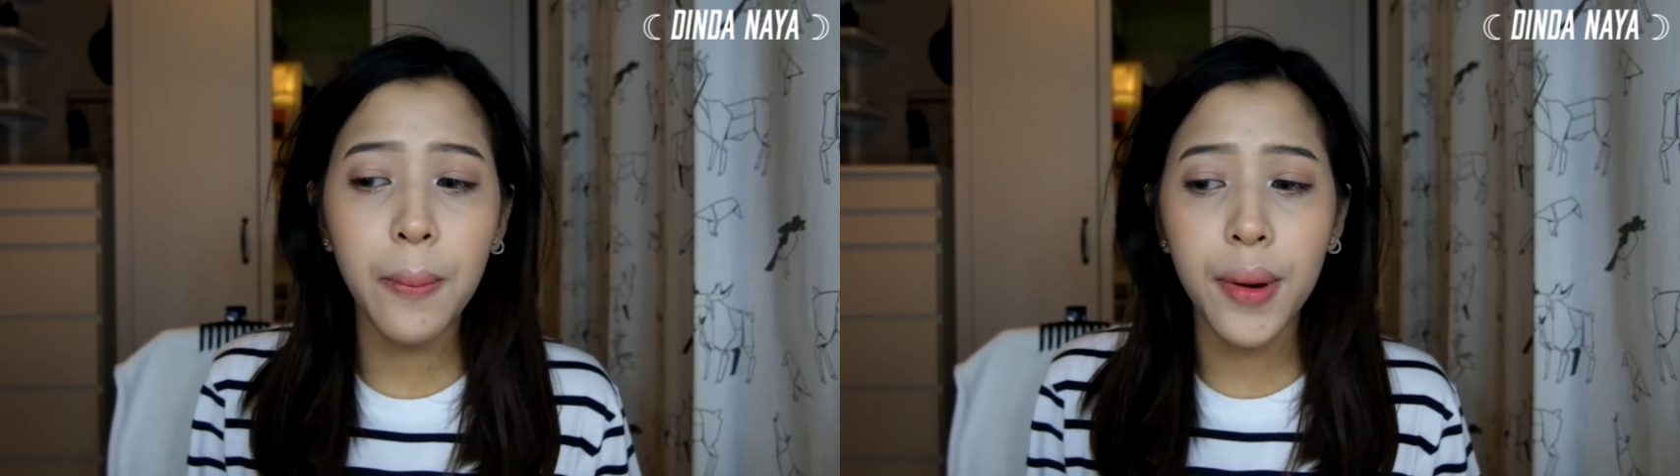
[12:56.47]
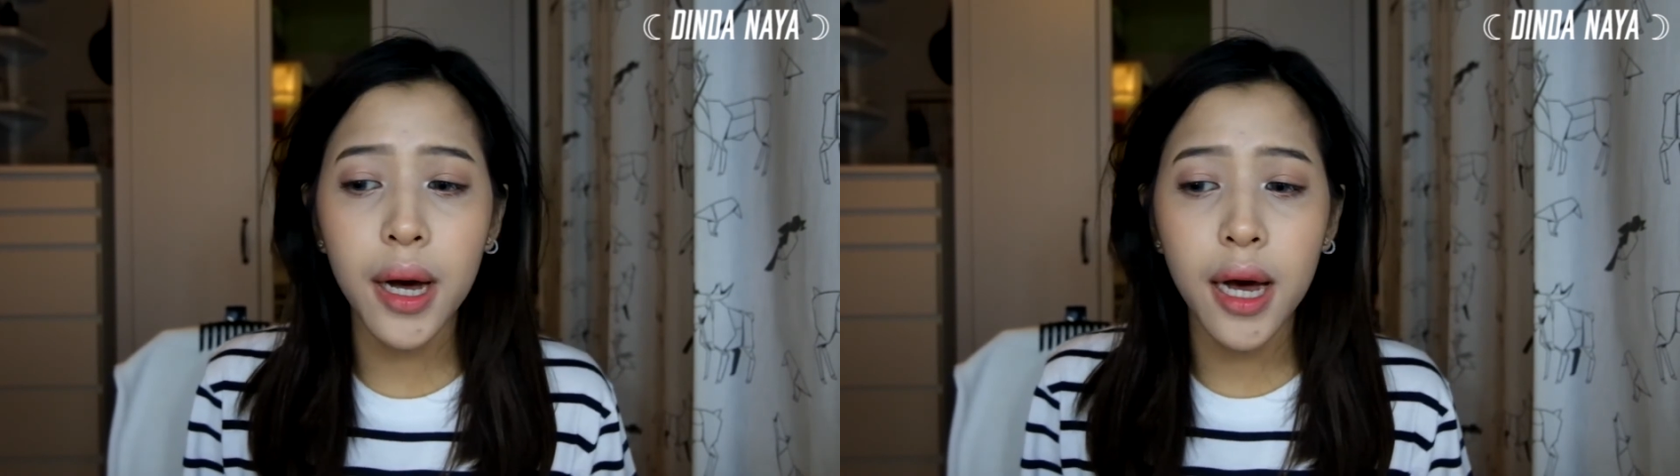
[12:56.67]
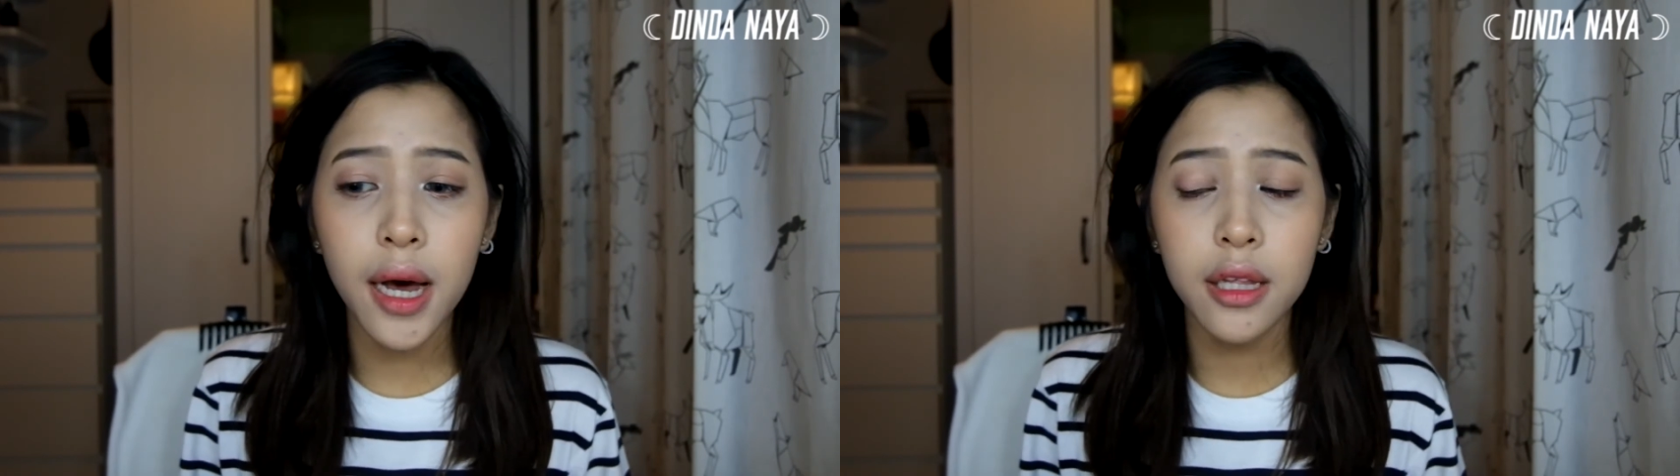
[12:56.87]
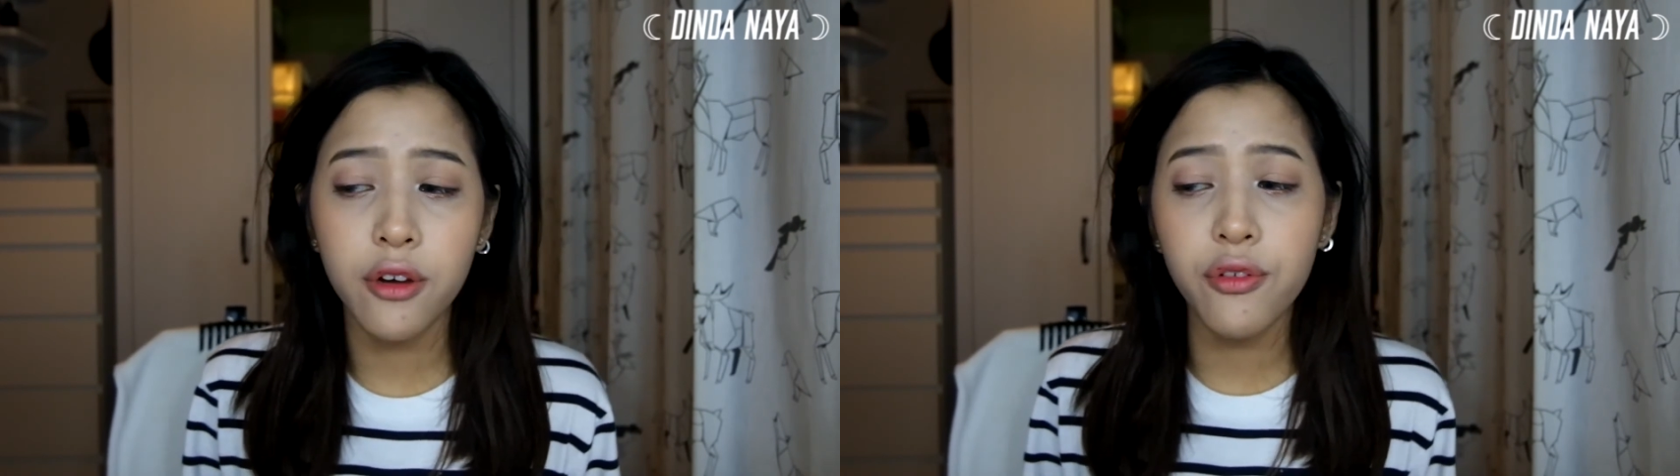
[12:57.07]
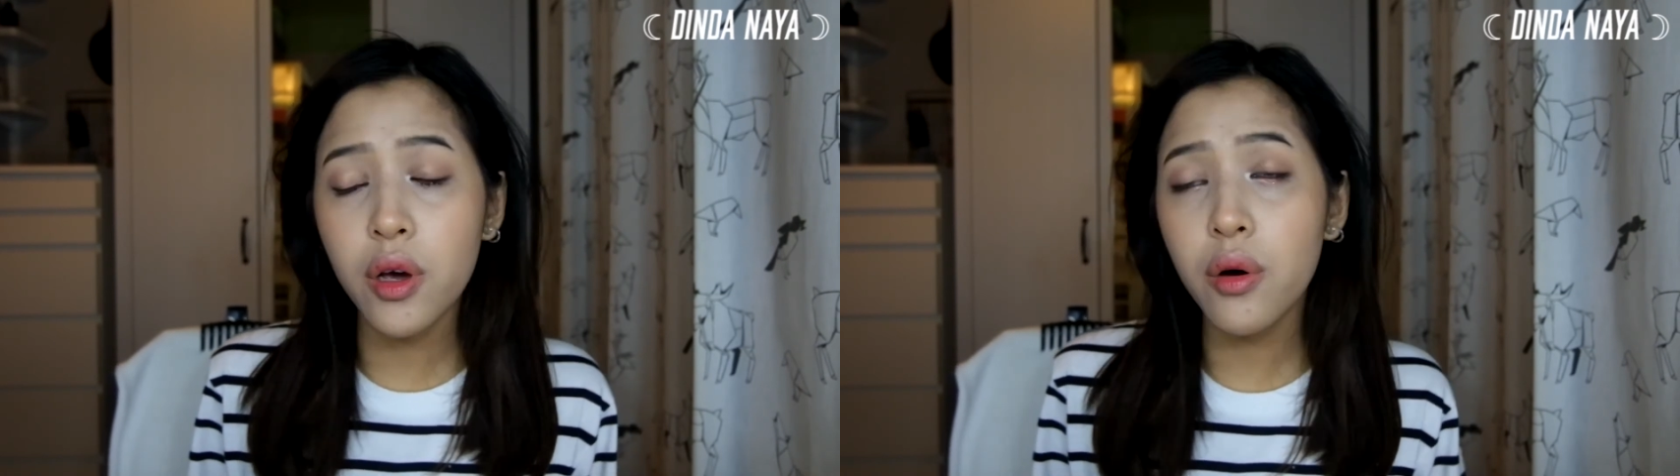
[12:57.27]
but in
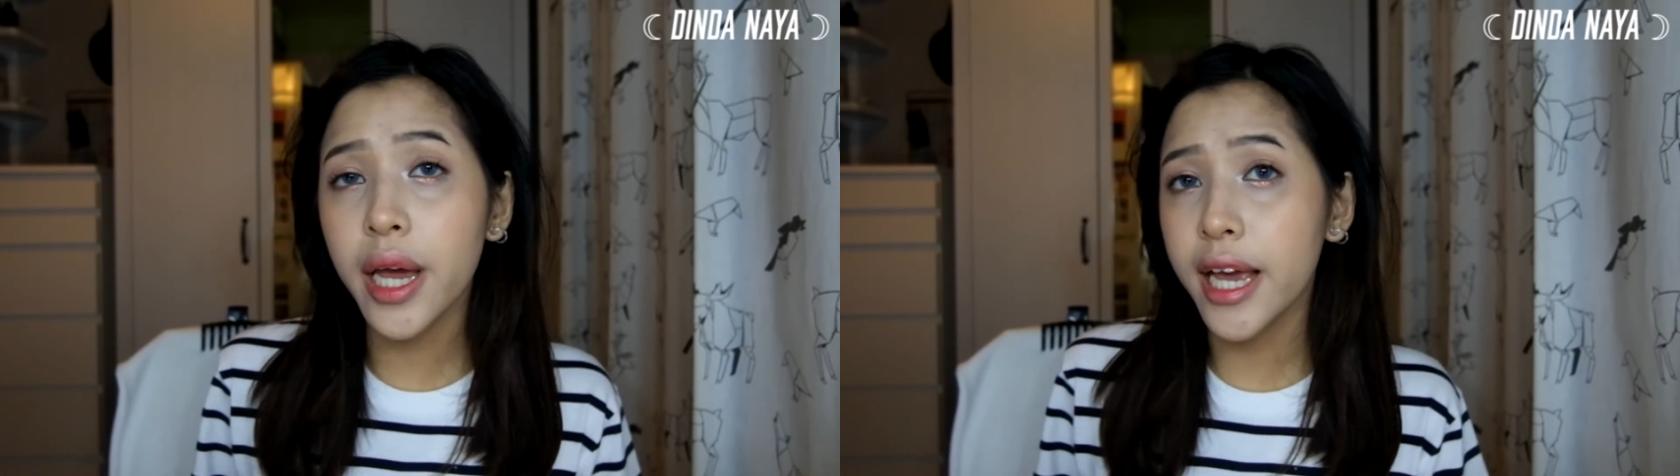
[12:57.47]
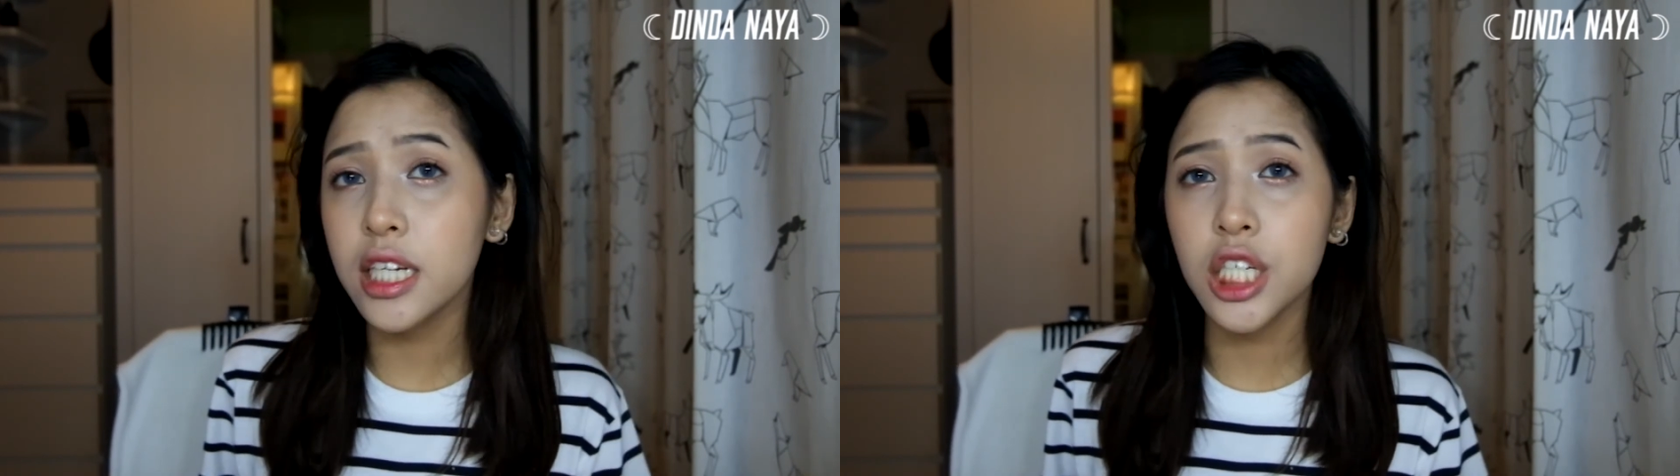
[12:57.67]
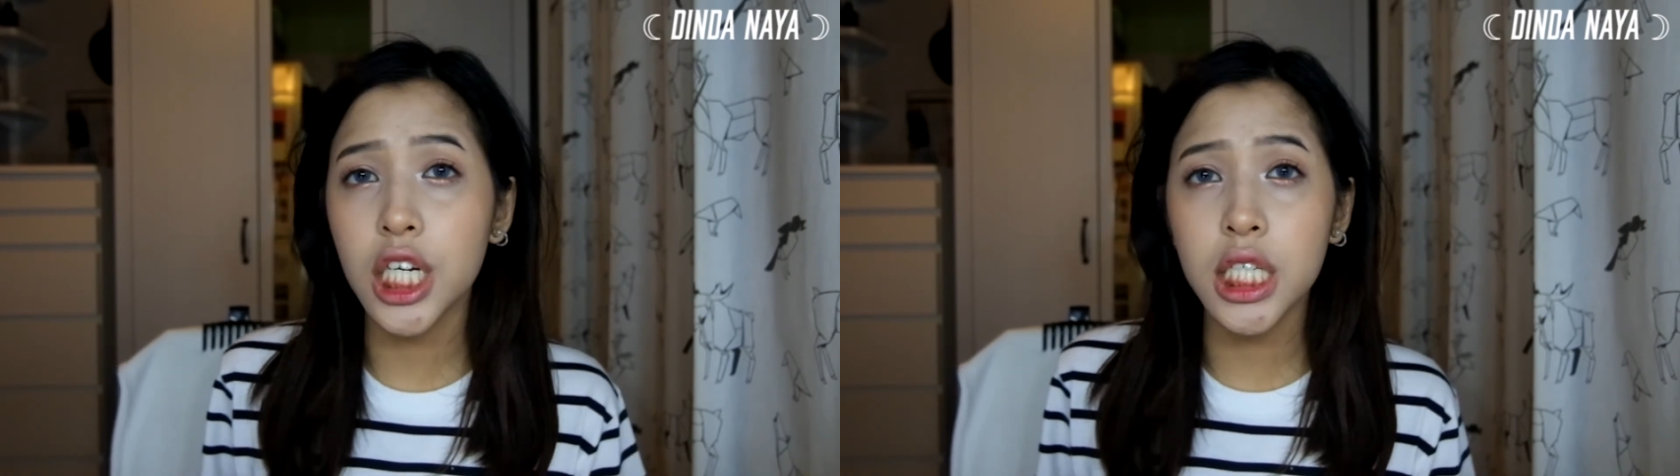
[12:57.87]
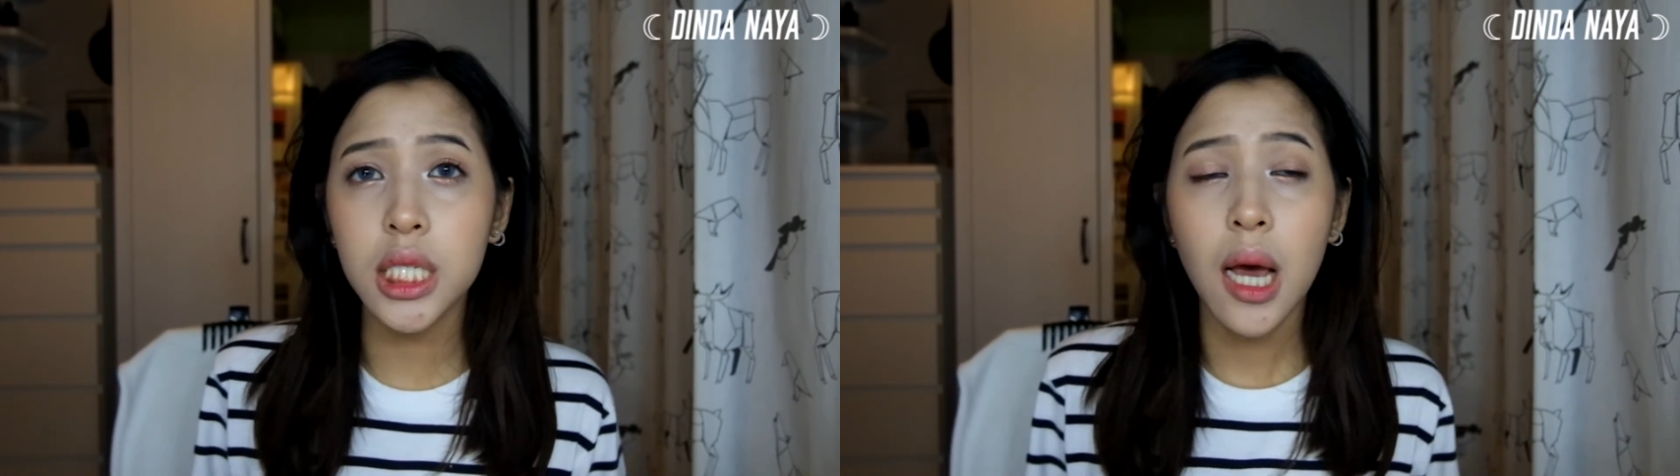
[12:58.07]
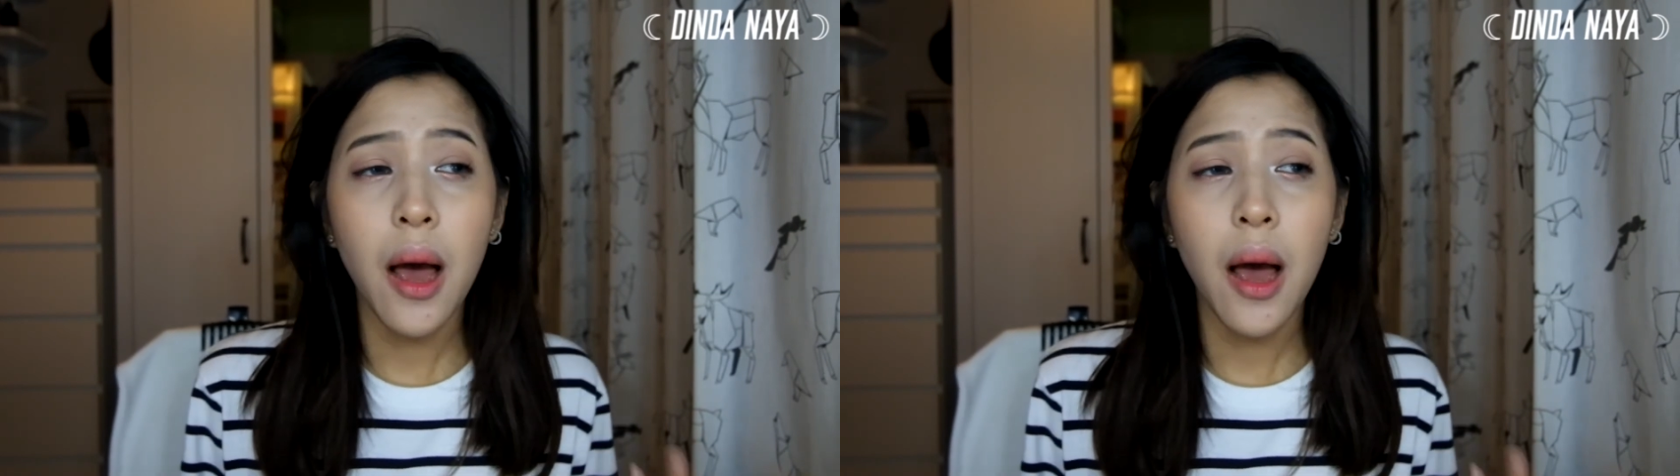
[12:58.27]
a few occasions